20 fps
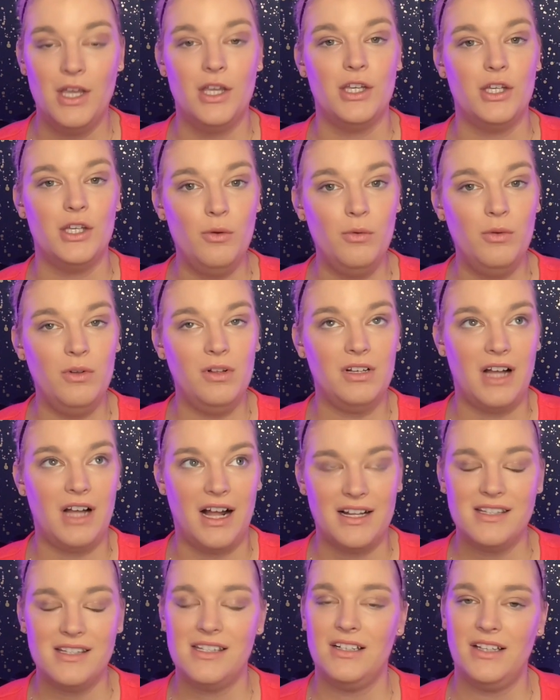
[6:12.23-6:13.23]
you will
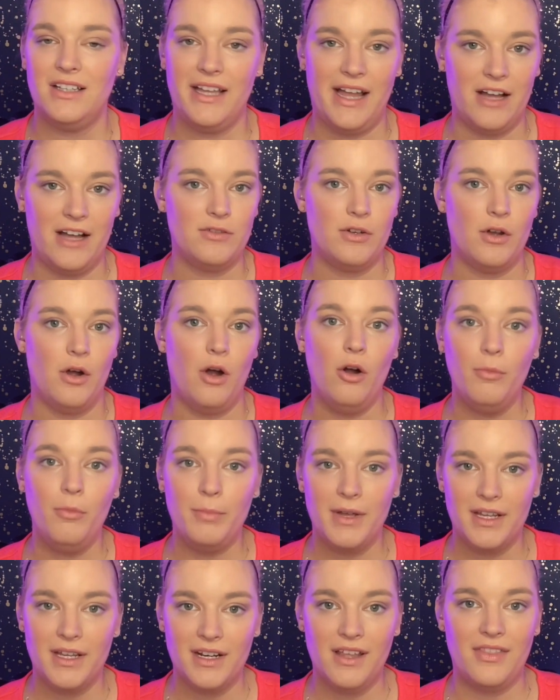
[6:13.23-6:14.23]
constantly have to
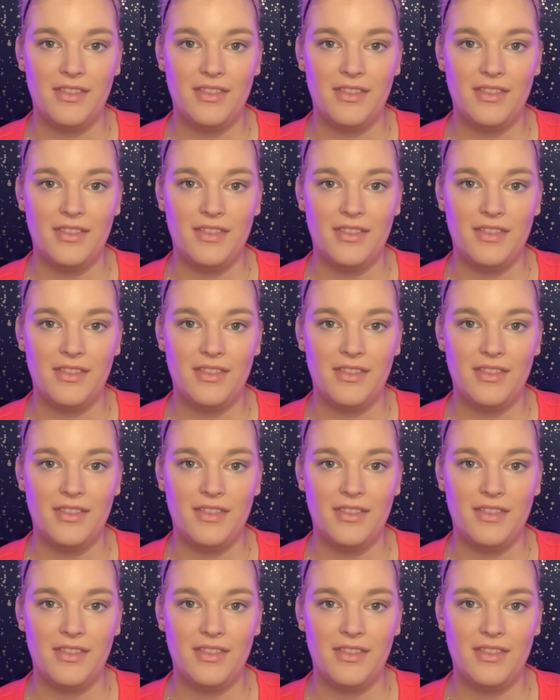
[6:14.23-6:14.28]
open